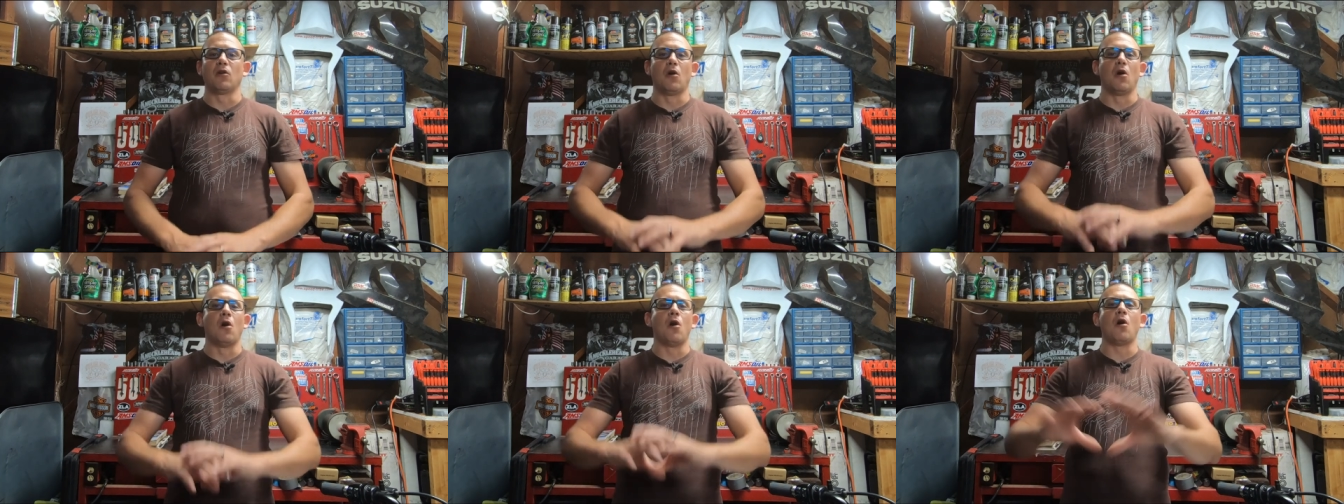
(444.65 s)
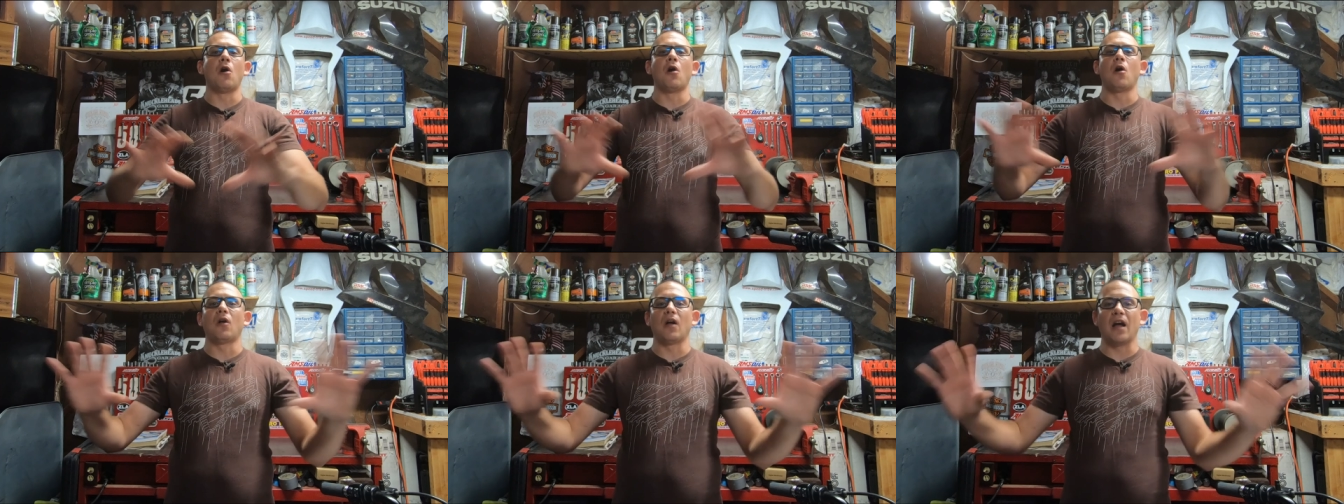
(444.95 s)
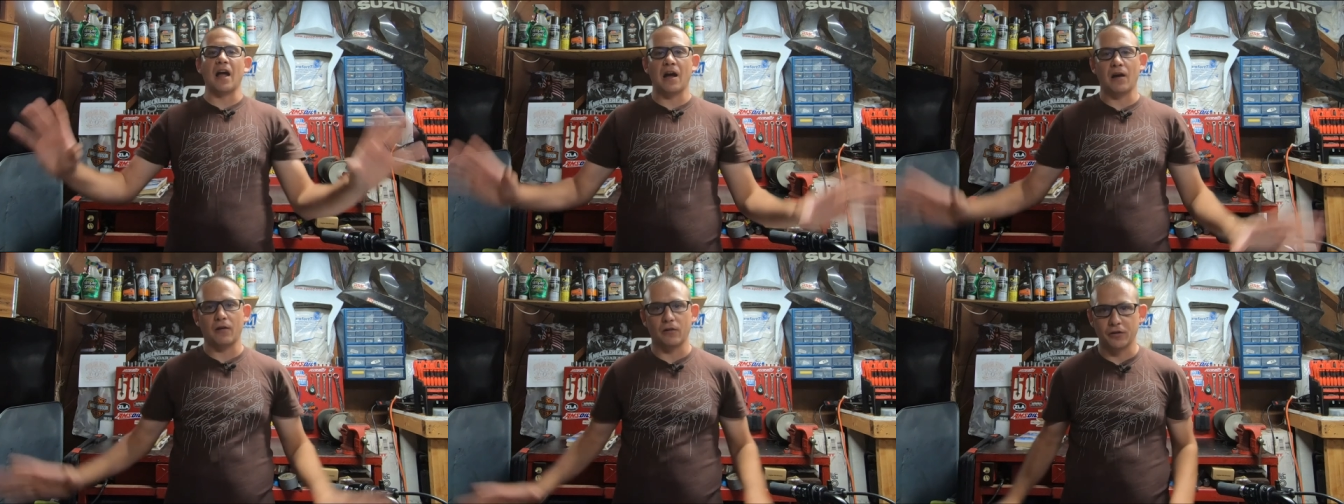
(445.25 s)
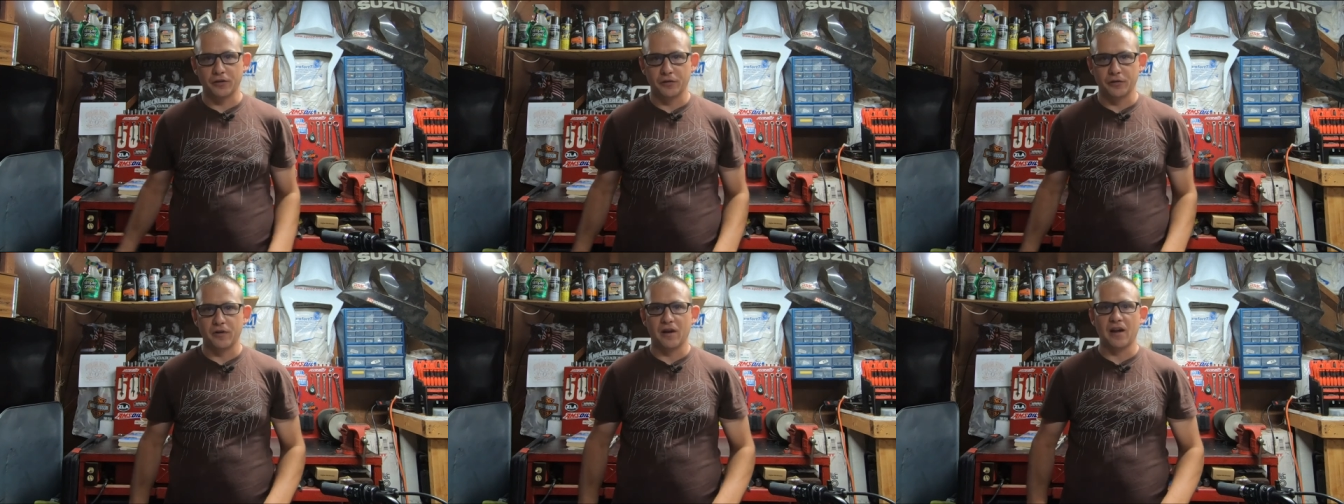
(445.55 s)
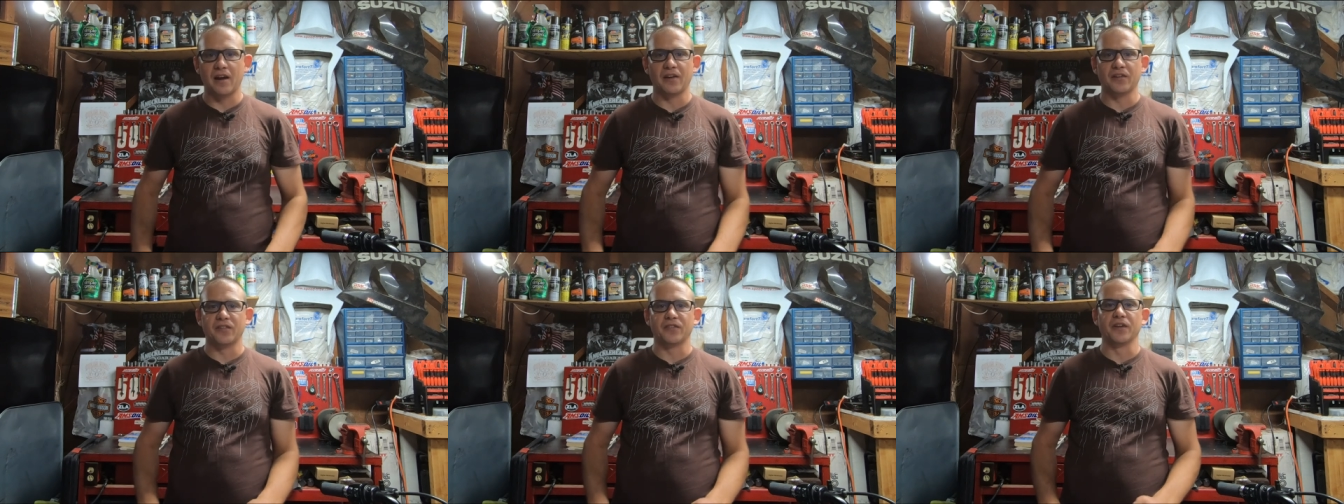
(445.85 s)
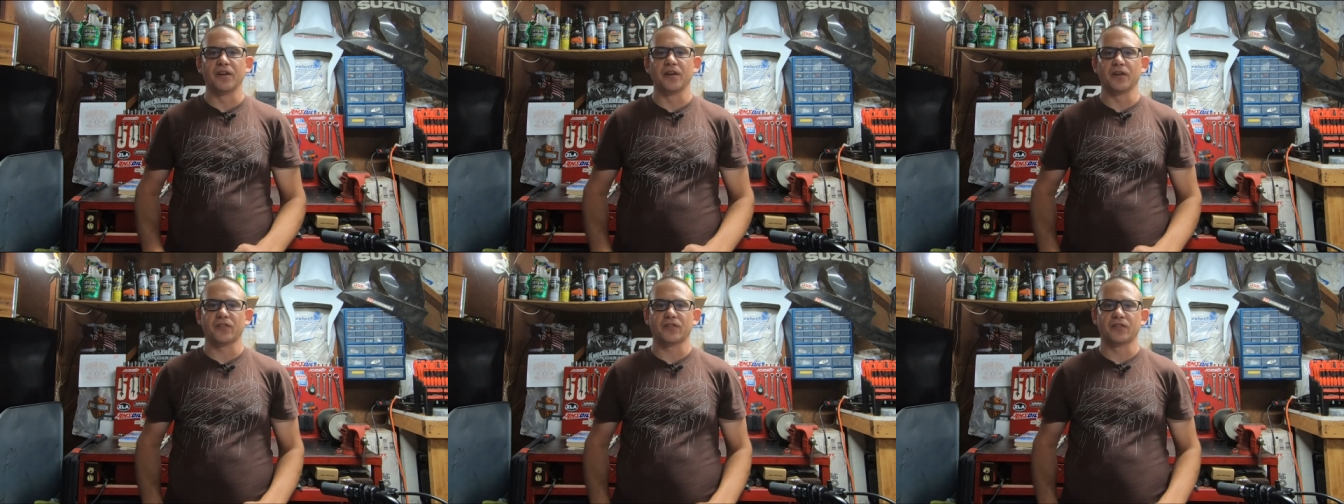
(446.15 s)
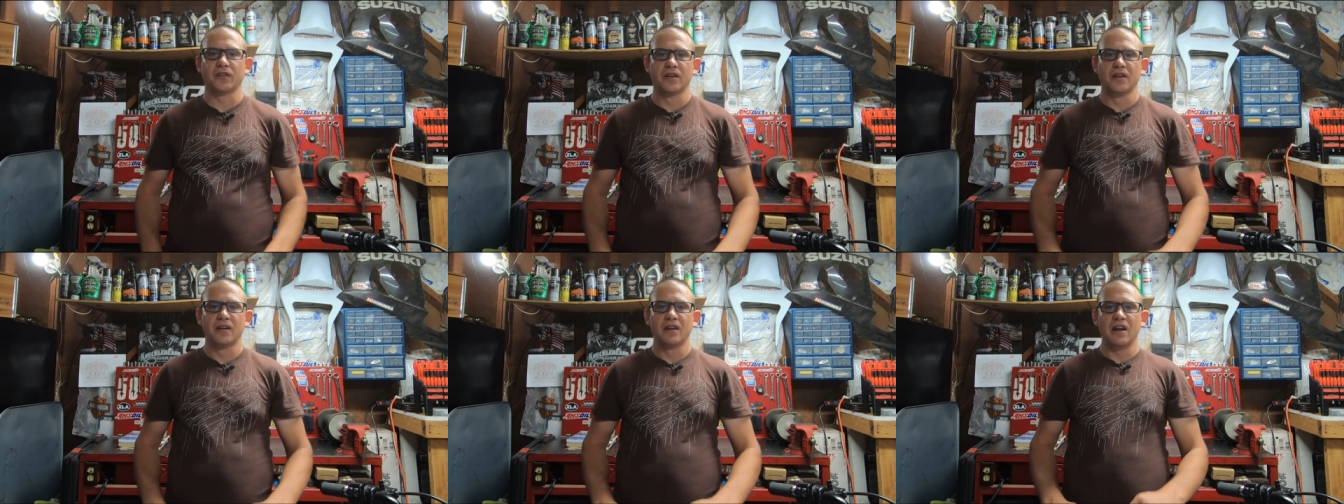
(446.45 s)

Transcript: all out on your 96.